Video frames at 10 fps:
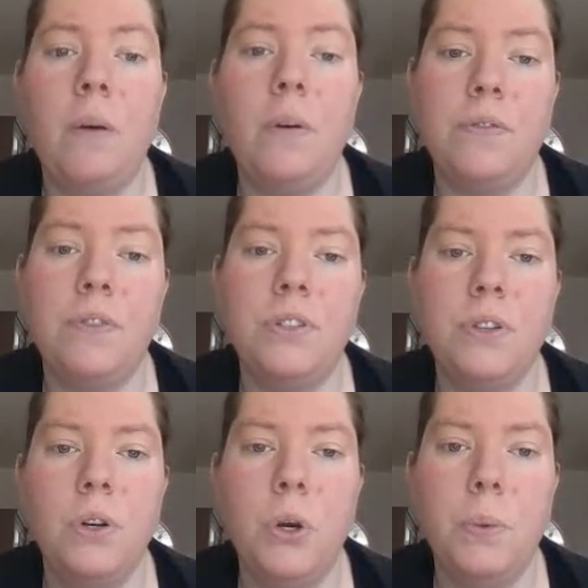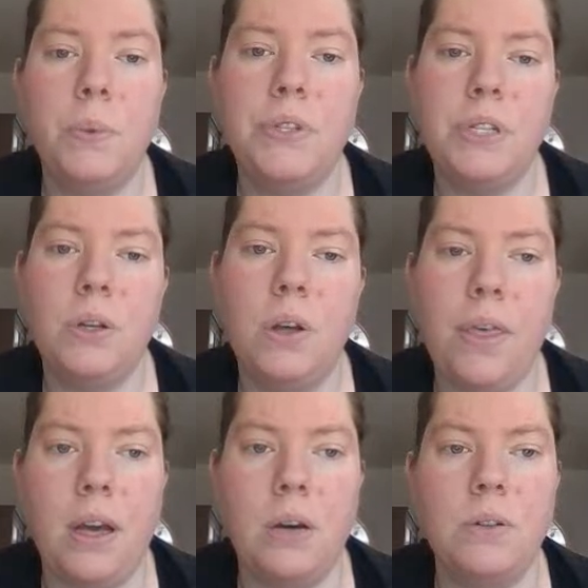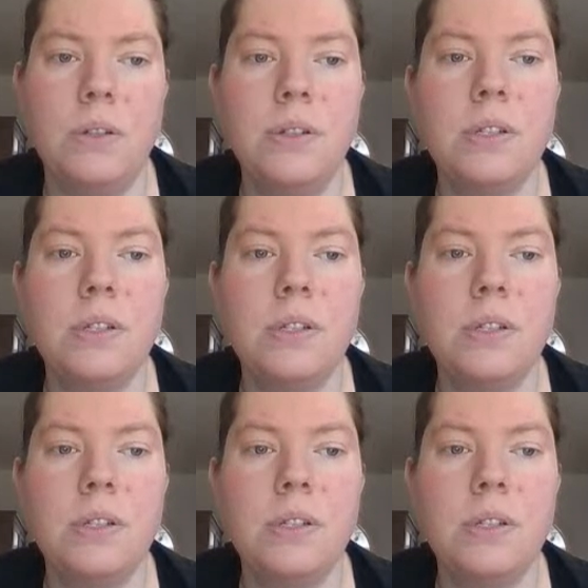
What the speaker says: fund up until 1,000.